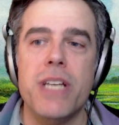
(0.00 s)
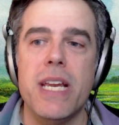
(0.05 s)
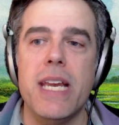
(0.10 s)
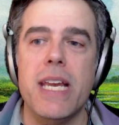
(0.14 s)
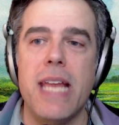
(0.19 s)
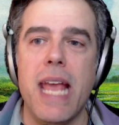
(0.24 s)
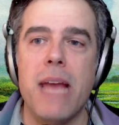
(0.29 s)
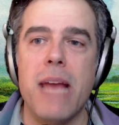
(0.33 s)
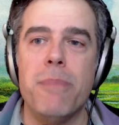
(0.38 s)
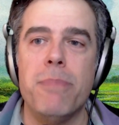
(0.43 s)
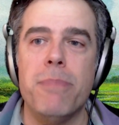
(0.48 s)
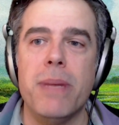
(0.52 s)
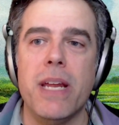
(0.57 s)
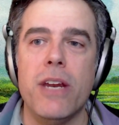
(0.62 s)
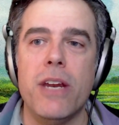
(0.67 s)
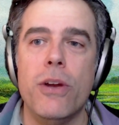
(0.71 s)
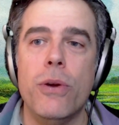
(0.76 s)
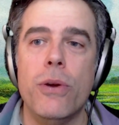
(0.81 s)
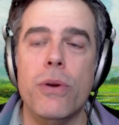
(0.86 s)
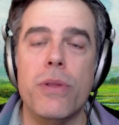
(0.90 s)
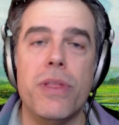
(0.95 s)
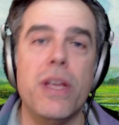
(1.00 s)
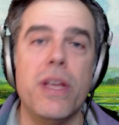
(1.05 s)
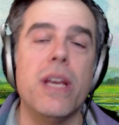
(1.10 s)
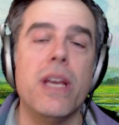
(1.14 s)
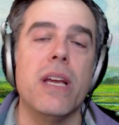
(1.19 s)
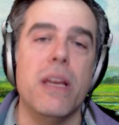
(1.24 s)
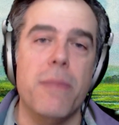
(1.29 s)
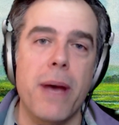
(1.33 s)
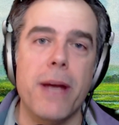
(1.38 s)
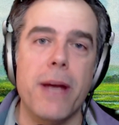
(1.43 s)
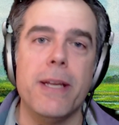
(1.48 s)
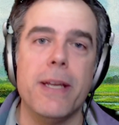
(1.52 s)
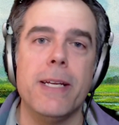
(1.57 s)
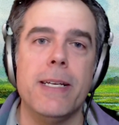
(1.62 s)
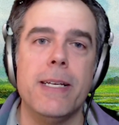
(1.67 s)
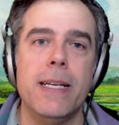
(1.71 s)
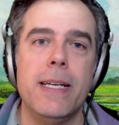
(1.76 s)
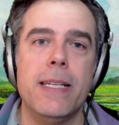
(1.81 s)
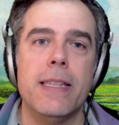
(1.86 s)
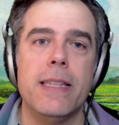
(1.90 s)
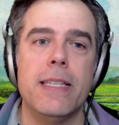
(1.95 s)
it yet, but I know you're thinking about it.
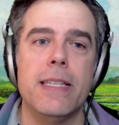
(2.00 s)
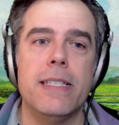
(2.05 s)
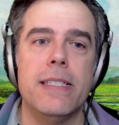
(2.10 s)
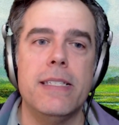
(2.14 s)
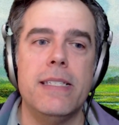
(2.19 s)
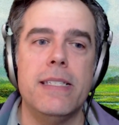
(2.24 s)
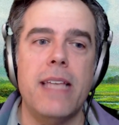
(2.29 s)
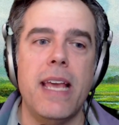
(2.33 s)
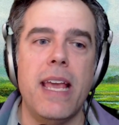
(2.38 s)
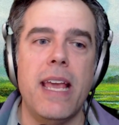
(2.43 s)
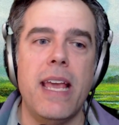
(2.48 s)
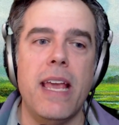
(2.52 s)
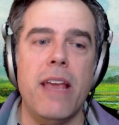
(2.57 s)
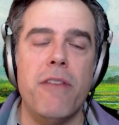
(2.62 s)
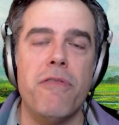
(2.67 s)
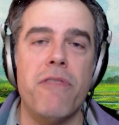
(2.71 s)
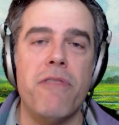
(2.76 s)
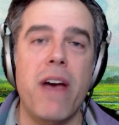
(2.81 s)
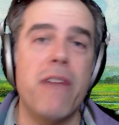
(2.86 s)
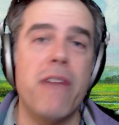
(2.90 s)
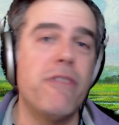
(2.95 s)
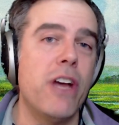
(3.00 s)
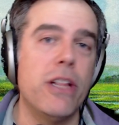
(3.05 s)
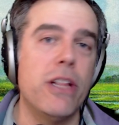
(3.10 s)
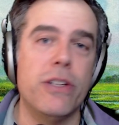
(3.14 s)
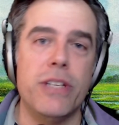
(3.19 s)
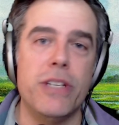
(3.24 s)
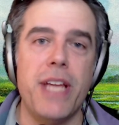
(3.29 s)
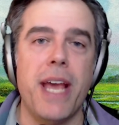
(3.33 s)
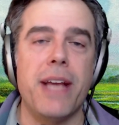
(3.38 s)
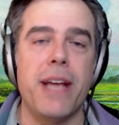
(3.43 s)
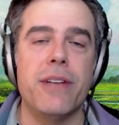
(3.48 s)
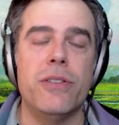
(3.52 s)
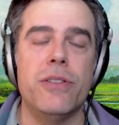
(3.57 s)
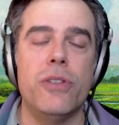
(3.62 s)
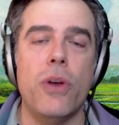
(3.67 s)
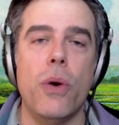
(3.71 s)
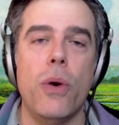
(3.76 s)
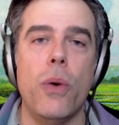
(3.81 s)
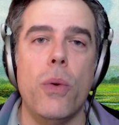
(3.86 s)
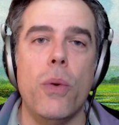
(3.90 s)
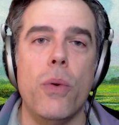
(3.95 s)
This is a 5-color deck,
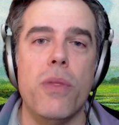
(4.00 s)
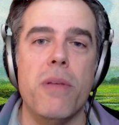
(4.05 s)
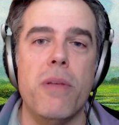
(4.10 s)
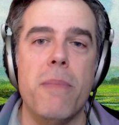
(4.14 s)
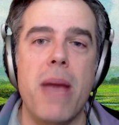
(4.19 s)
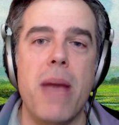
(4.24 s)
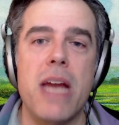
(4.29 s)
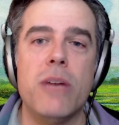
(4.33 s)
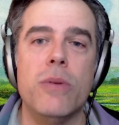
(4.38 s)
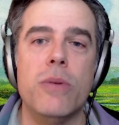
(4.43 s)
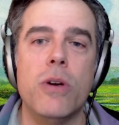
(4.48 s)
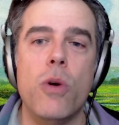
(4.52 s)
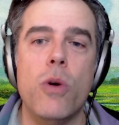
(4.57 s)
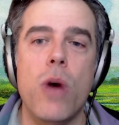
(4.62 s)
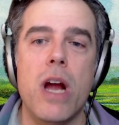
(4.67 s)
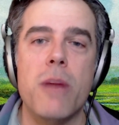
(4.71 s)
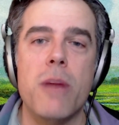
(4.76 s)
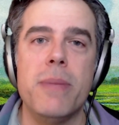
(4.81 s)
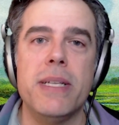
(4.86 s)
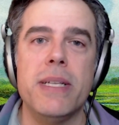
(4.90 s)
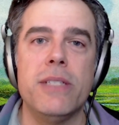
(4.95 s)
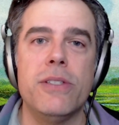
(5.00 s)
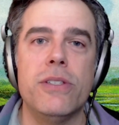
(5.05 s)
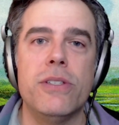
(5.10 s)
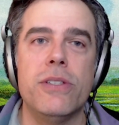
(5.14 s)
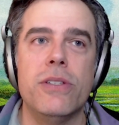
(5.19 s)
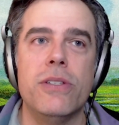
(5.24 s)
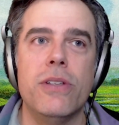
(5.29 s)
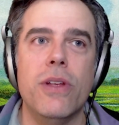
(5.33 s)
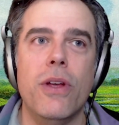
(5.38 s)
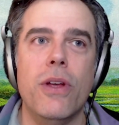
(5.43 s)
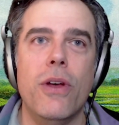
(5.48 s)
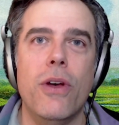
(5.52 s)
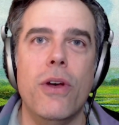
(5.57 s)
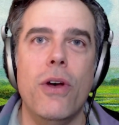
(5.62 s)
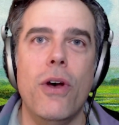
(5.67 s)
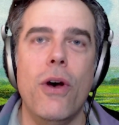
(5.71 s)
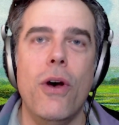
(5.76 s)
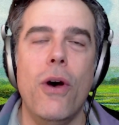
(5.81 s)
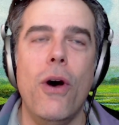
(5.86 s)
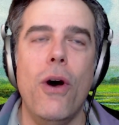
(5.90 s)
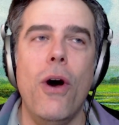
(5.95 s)
so the mana requirements
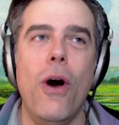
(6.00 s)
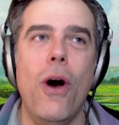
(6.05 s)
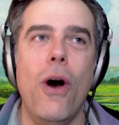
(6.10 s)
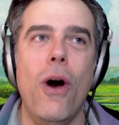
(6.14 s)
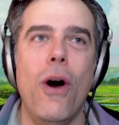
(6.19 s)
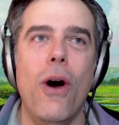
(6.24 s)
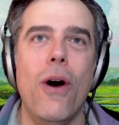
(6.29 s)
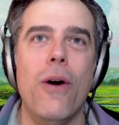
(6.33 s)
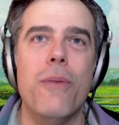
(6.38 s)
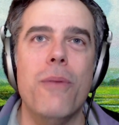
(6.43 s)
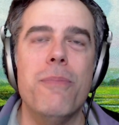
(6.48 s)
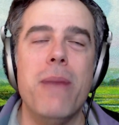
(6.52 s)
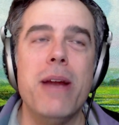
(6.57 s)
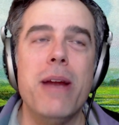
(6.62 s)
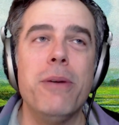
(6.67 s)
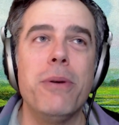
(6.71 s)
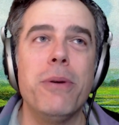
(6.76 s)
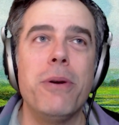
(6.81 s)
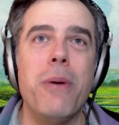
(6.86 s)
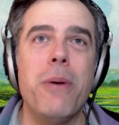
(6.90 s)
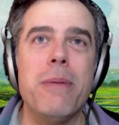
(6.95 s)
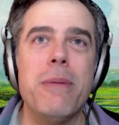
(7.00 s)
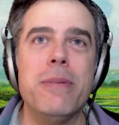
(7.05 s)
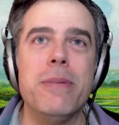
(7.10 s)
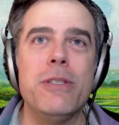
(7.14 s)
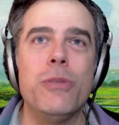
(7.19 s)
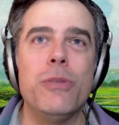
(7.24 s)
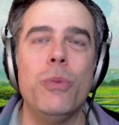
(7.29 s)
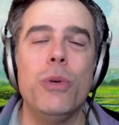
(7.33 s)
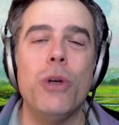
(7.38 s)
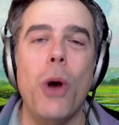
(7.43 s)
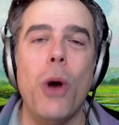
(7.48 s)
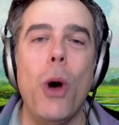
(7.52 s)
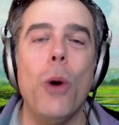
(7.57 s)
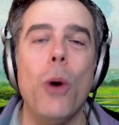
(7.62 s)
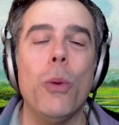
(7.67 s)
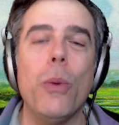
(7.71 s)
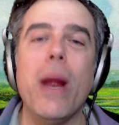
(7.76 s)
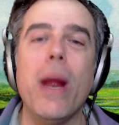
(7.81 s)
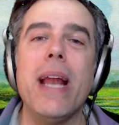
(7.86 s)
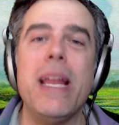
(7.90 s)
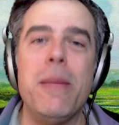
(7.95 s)
would
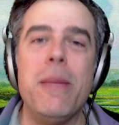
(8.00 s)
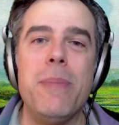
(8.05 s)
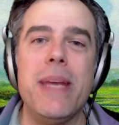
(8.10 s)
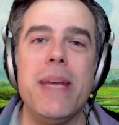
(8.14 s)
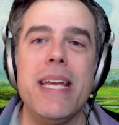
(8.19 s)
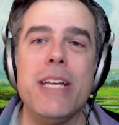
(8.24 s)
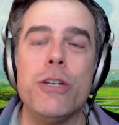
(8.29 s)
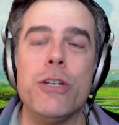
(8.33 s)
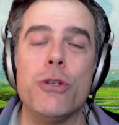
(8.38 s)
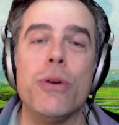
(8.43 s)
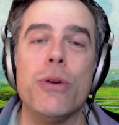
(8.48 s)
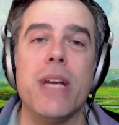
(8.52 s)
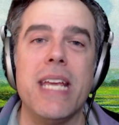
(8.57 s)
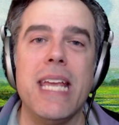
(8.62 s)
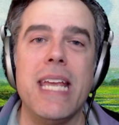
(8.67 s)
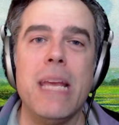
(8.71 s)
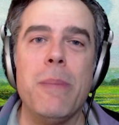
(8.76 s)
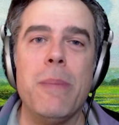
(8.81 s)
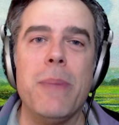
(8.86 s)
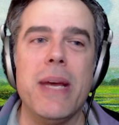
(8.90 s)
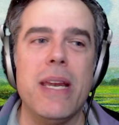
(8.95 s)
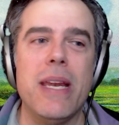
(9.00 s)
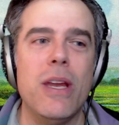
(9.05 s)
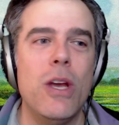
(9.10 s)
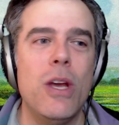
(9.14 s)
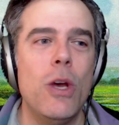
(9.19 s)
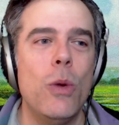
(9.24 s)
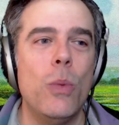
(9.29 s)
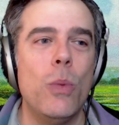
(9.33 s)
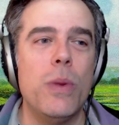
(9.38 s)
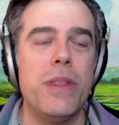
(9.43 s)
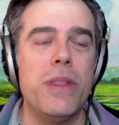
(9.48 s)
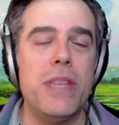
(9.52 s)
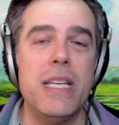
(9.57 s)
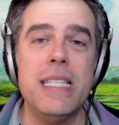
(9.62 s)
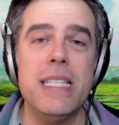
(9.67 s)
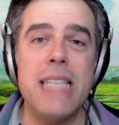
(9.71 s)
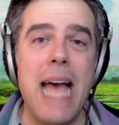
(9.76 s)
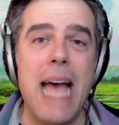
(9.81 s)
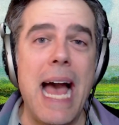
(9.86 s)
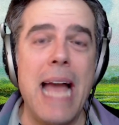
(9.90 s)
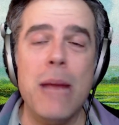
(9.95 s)
already be tricky, but with
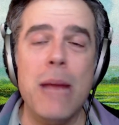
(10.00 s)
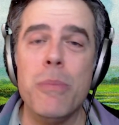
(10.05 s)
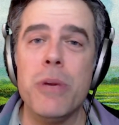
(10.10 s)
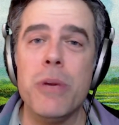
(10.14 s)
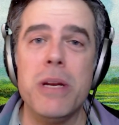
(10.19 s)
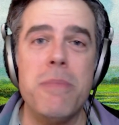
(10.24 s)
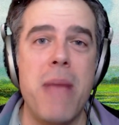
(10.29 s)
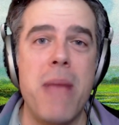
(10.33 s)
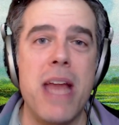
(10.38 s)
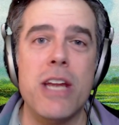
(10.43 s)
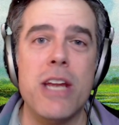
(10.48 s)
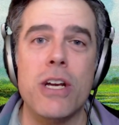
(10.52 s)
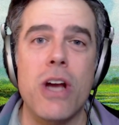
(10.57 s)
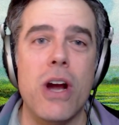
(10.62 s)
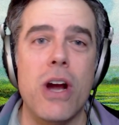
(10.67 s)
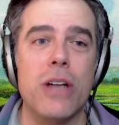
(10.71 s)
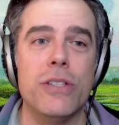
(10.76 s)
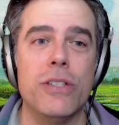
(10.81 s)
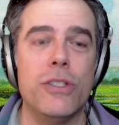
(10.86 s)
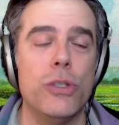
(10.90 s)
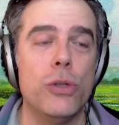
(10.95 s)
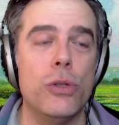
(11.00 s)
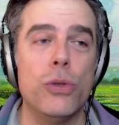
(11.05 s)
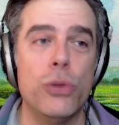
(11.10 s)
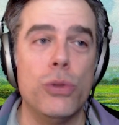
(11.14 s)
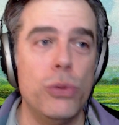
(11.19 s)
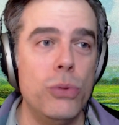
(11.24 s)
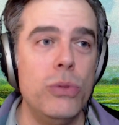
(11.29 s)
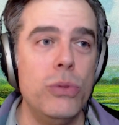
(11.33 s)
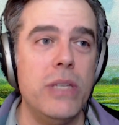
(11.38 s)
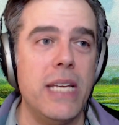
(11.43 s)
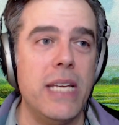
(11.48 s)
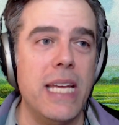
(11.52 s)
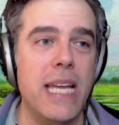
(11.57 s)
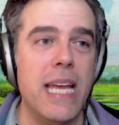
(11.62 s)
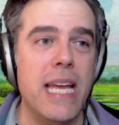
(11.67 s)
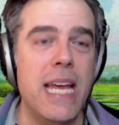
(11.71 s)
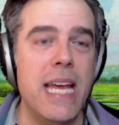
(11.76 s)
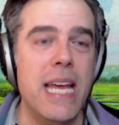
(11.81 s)
these hybrid mana cards, truly,